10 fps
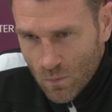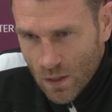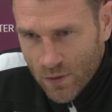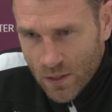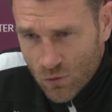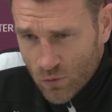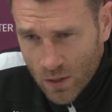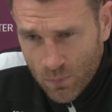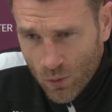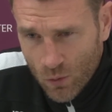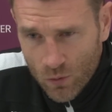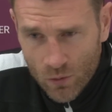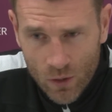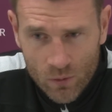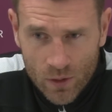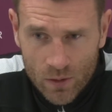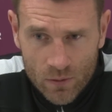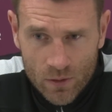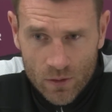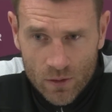I think it's really important now
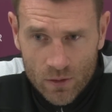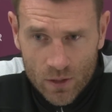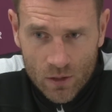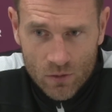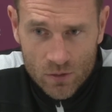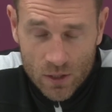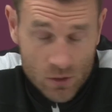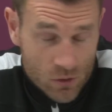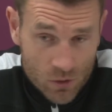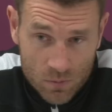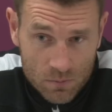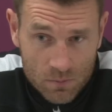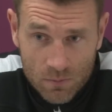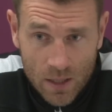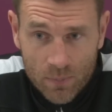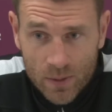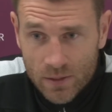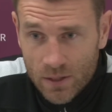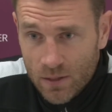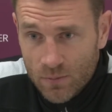that the country, this is just my
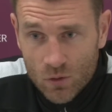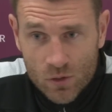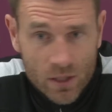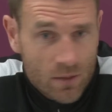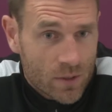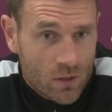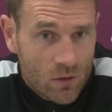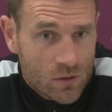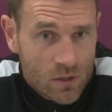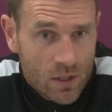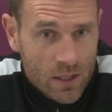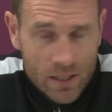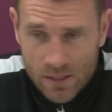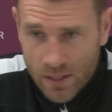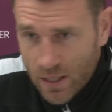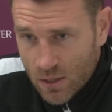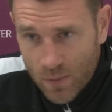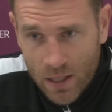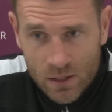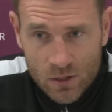opinion and I'm not saying it because he's an
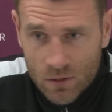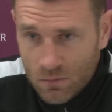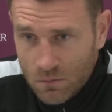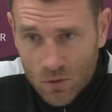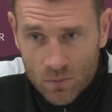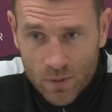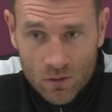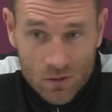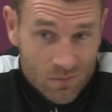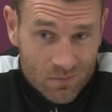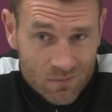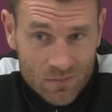ex-manager or because I'm